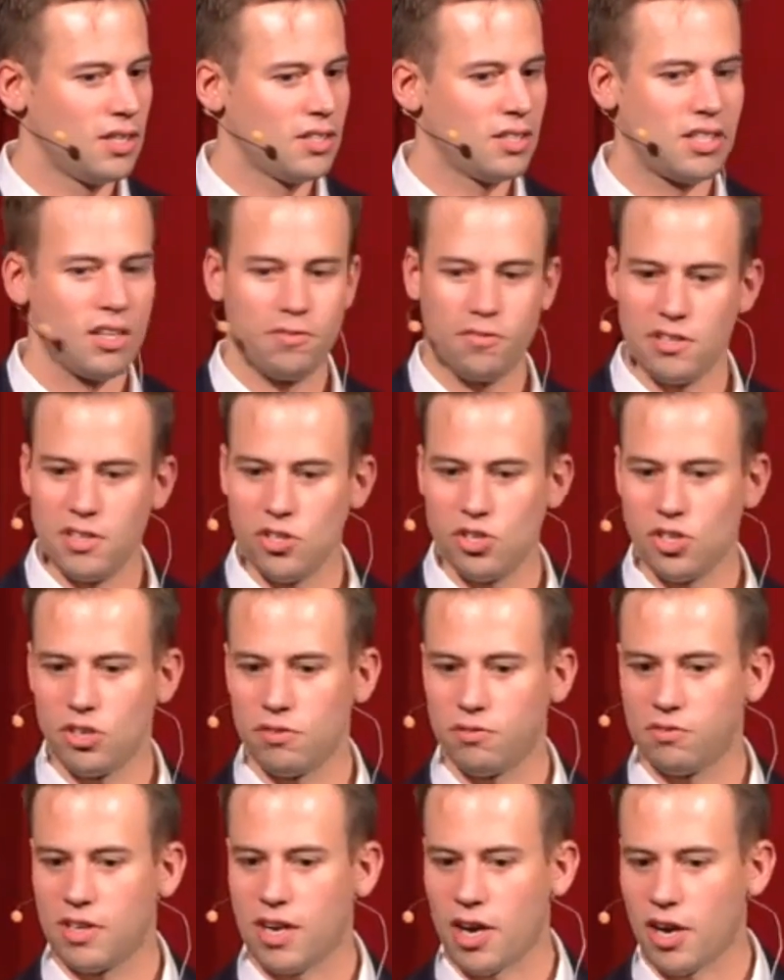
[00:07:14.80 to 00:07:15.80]
the definition
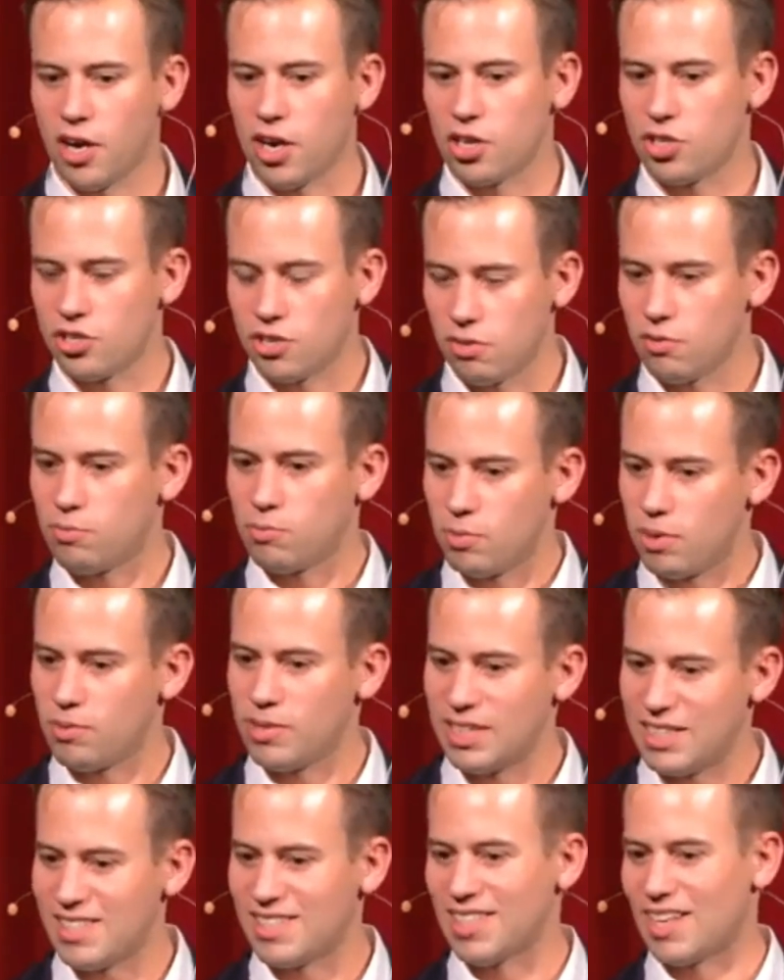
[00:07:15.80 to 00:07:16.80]
of courage. So
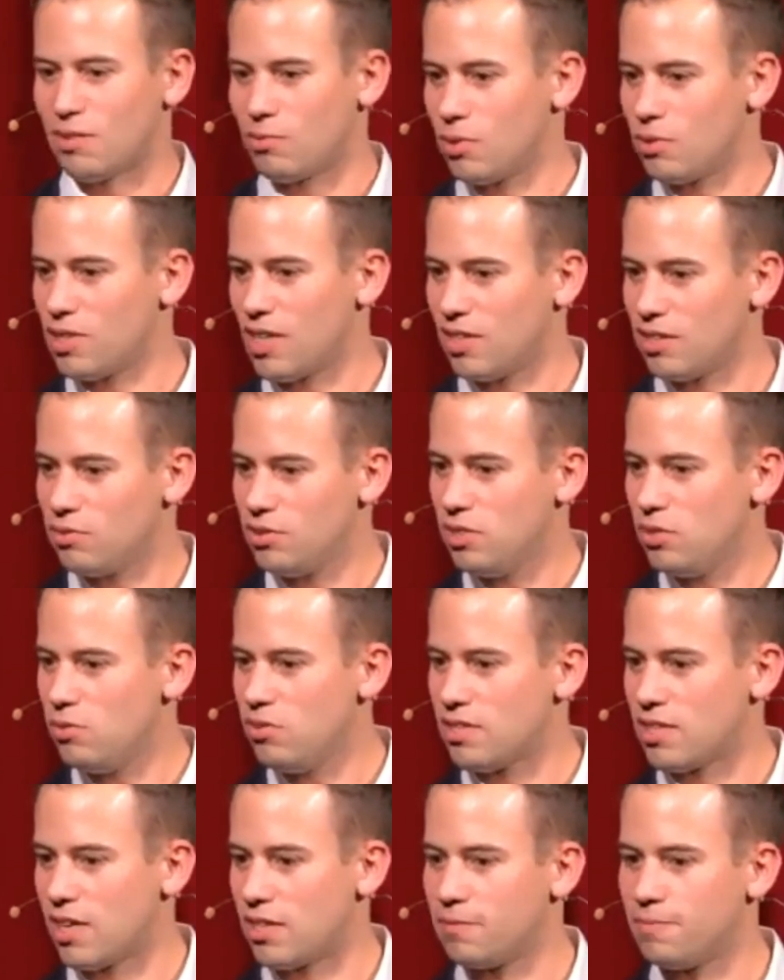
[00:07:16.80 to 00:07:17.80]
what is that? Well, how do we
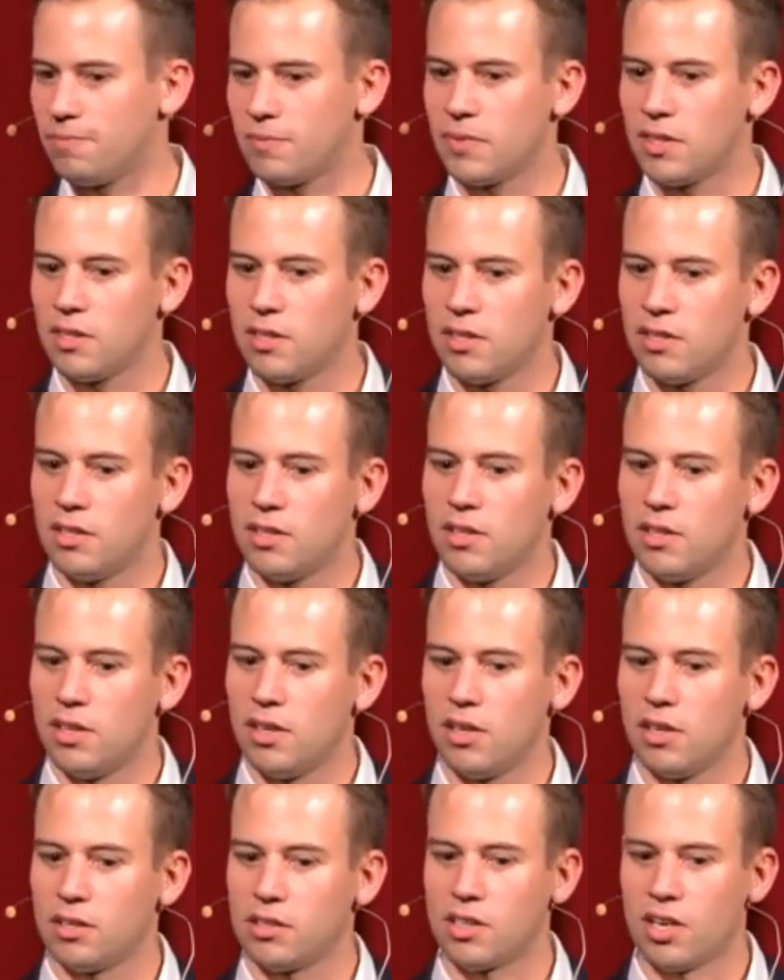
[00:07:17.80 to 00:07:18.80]
use that?
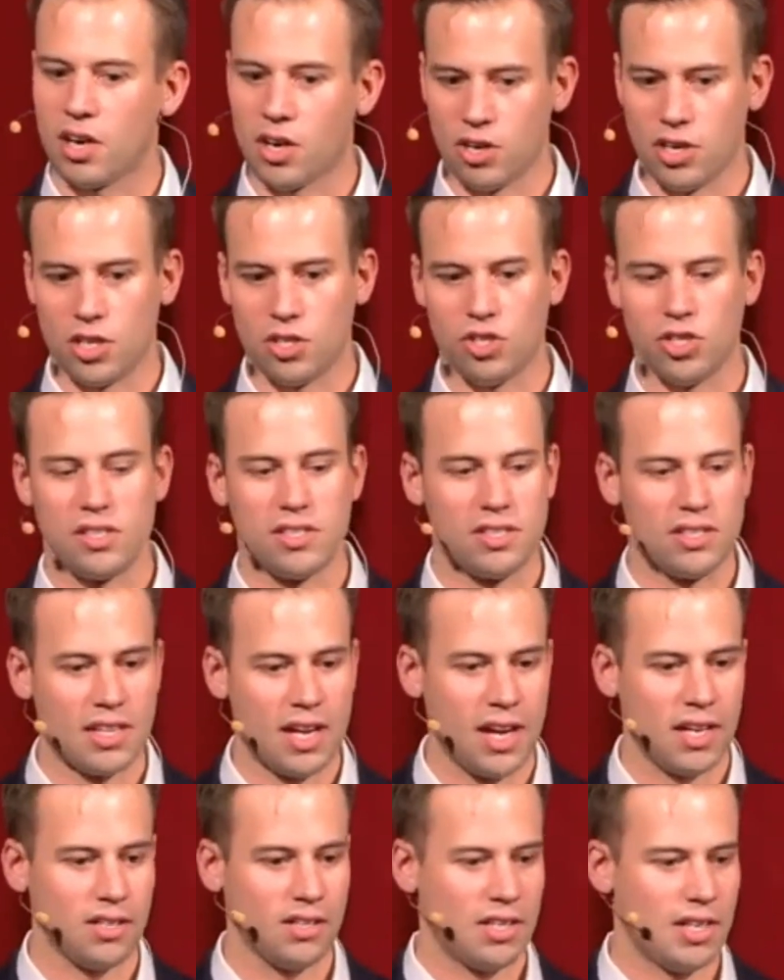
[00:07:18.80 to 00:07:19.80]
Courage is
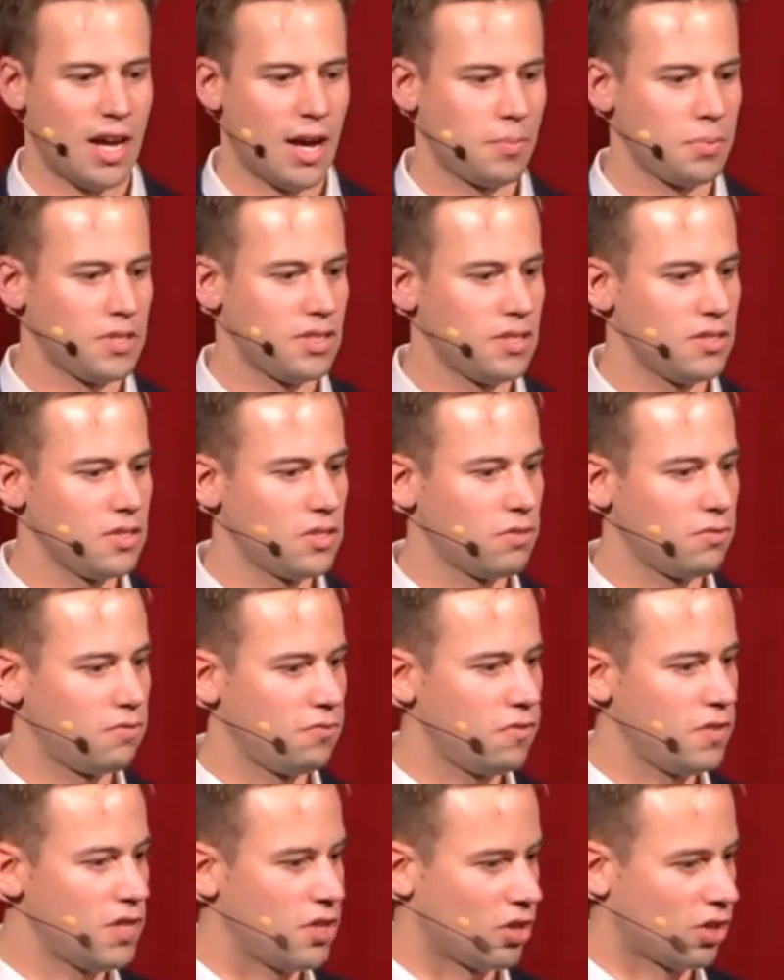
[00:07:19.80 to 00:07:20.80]
not the absence of
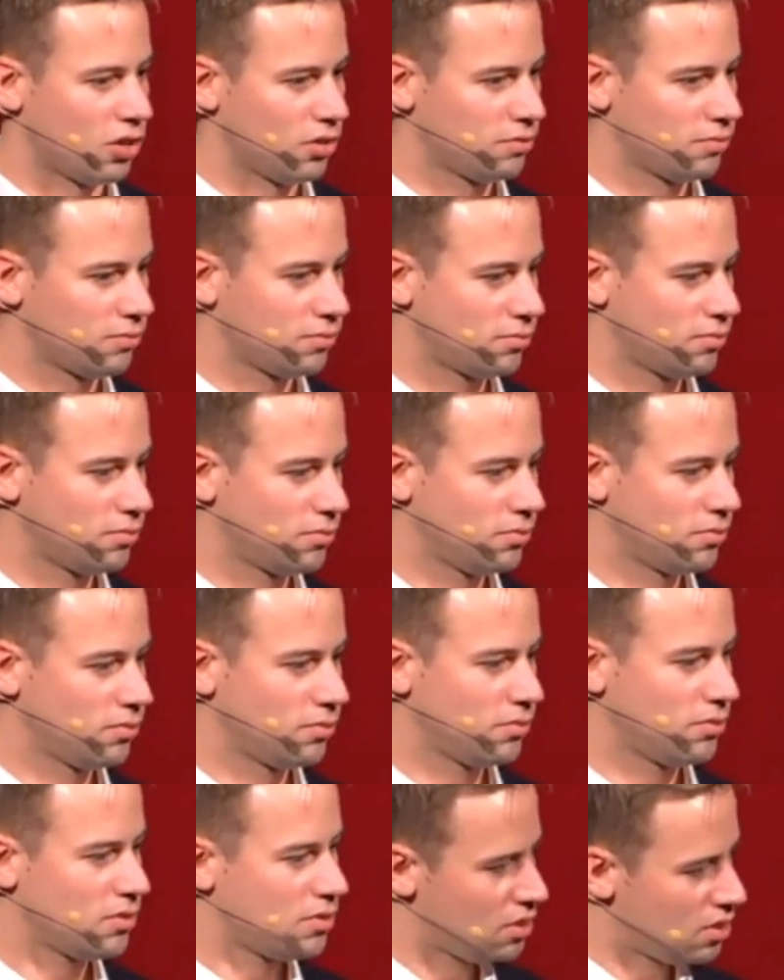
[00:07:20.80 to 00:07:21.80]
fear,
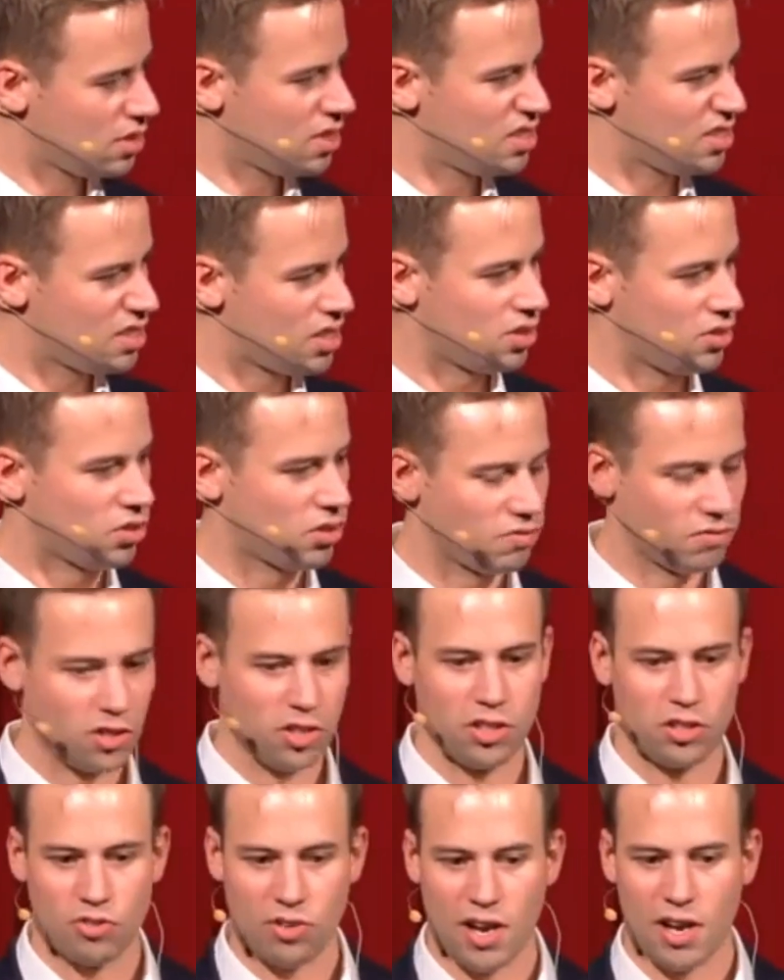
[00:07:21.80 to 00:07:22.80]
this other
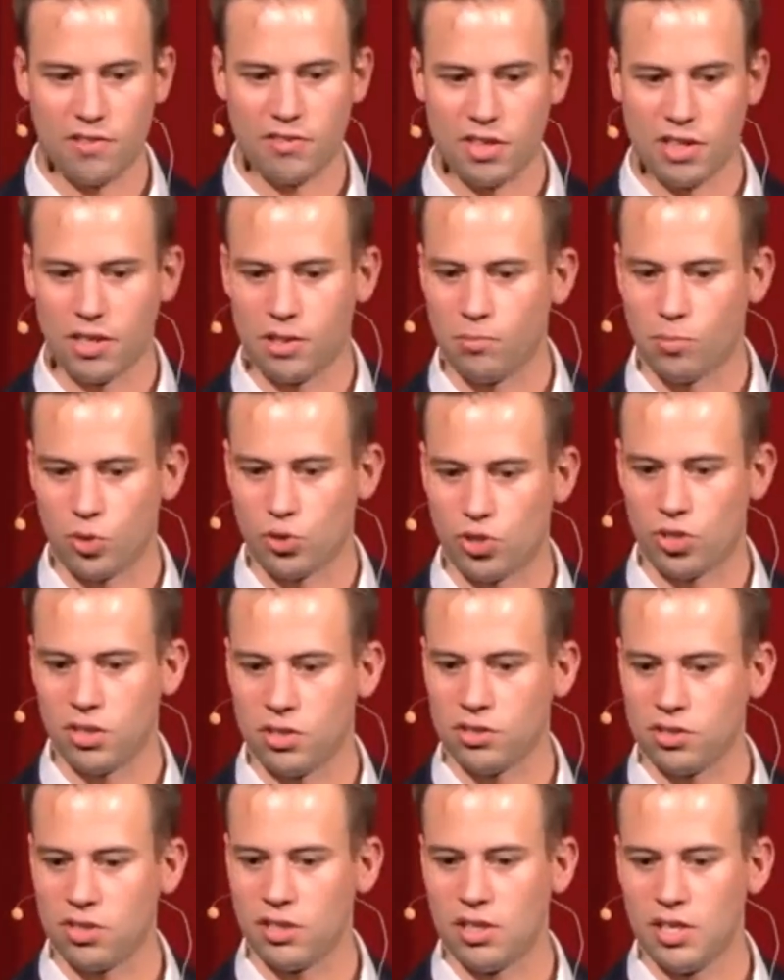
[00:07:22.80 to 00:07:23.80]
very driving
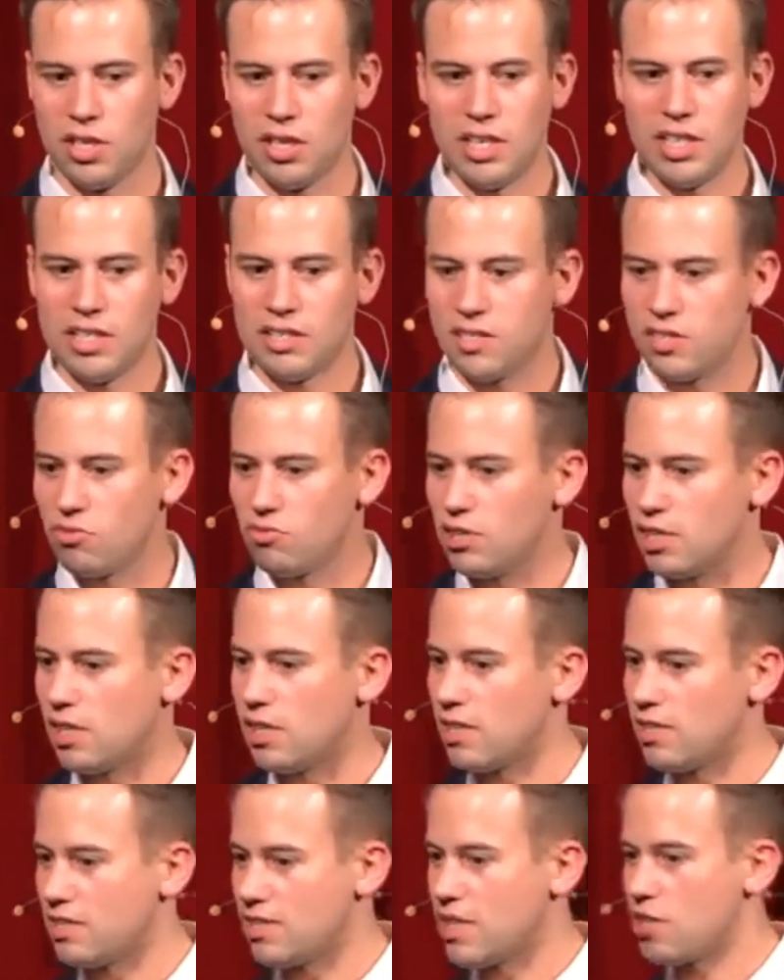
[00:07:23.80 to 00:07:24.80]
emotion. It's the
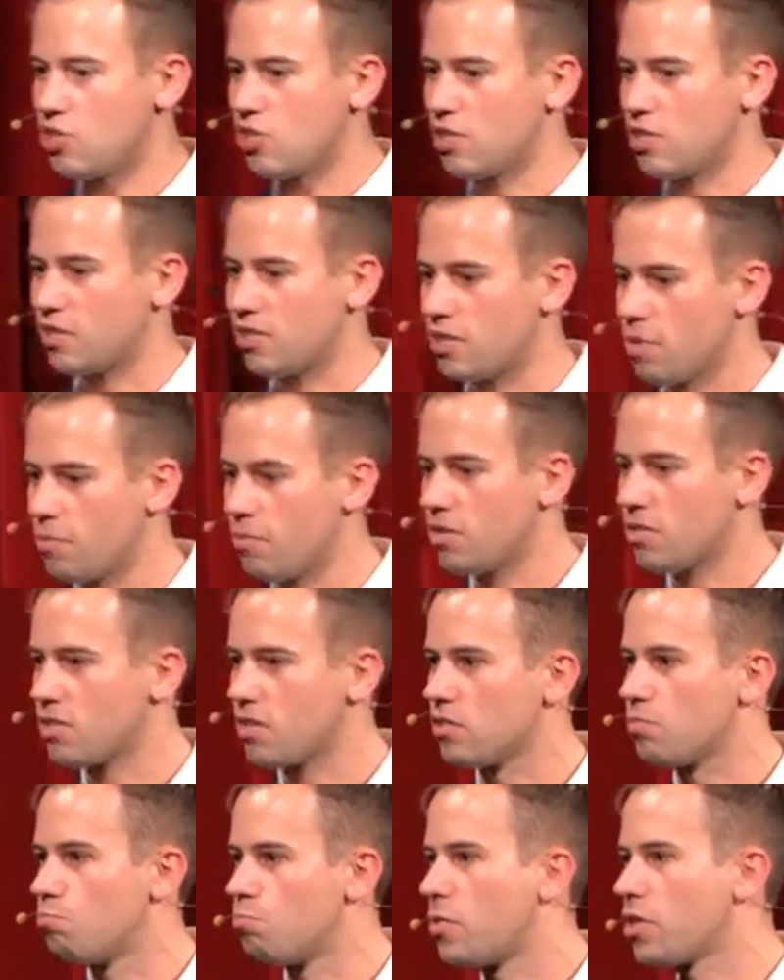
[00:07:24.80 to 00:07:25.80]
realization that something's
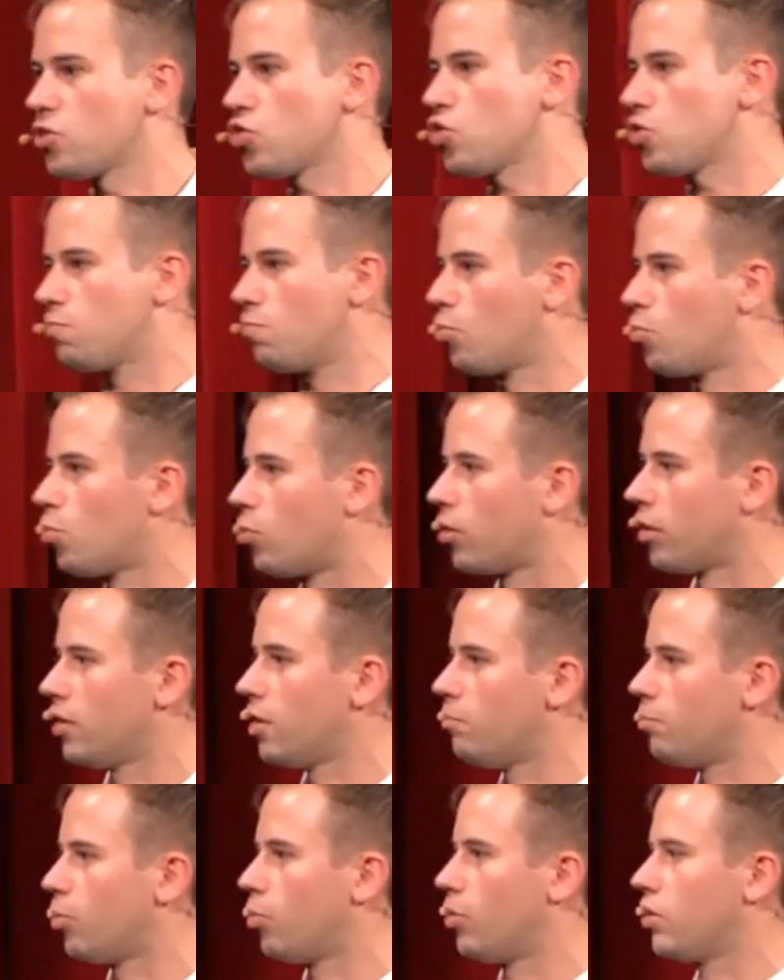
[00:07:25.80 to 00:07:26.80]
that's much more
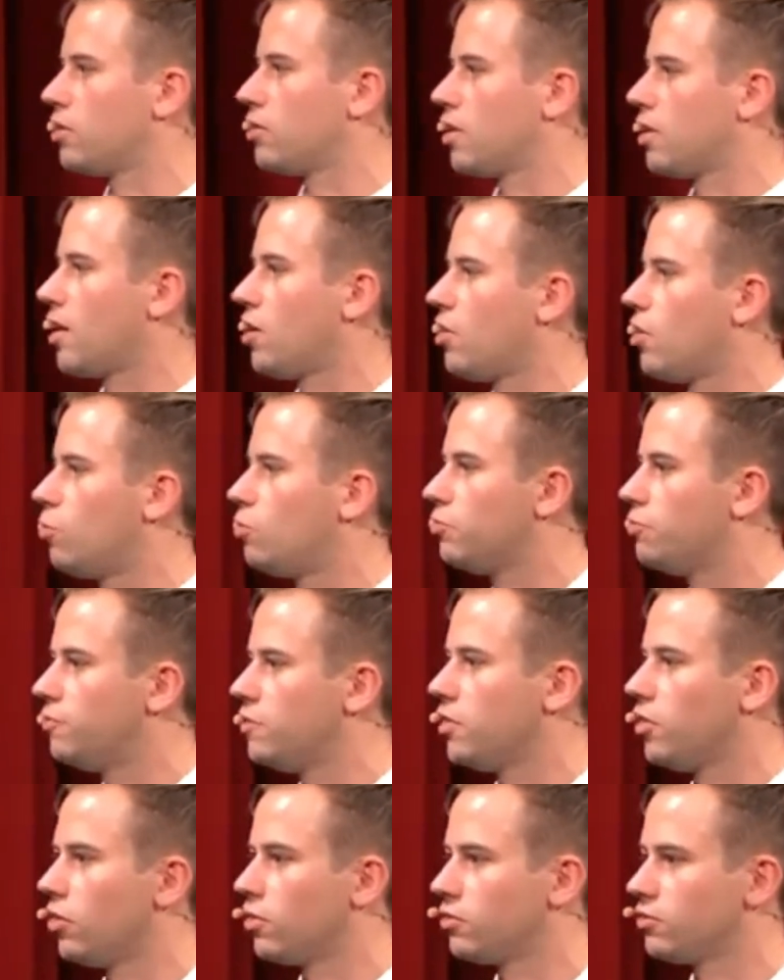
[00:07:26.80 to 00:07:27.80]
important than our own
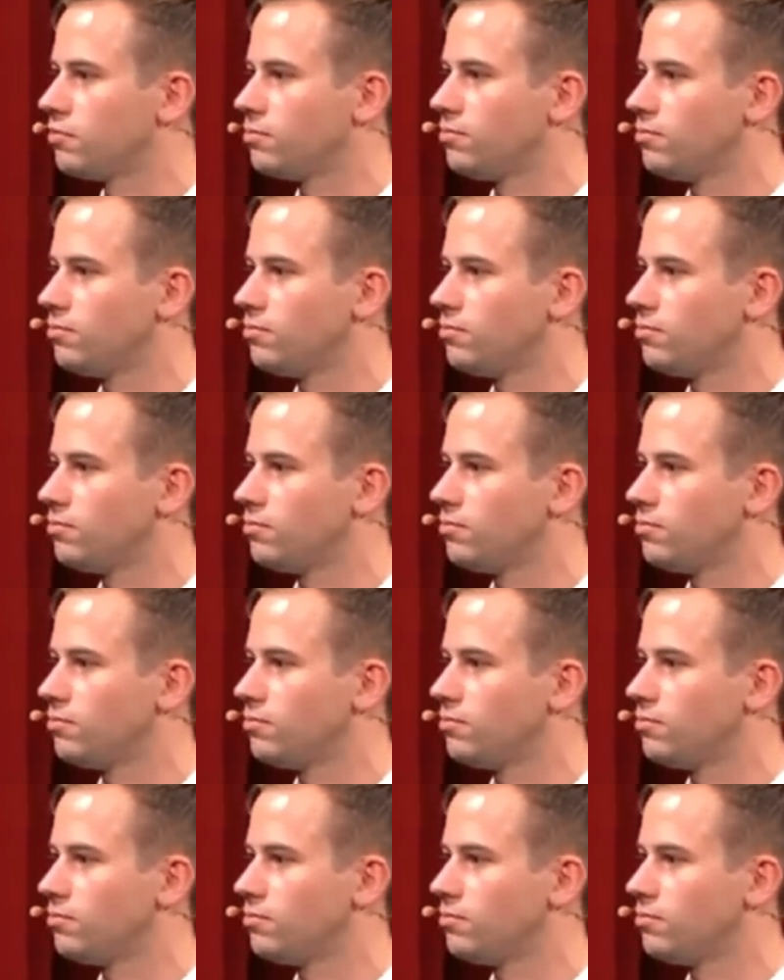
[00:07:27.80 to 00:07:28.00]
fear.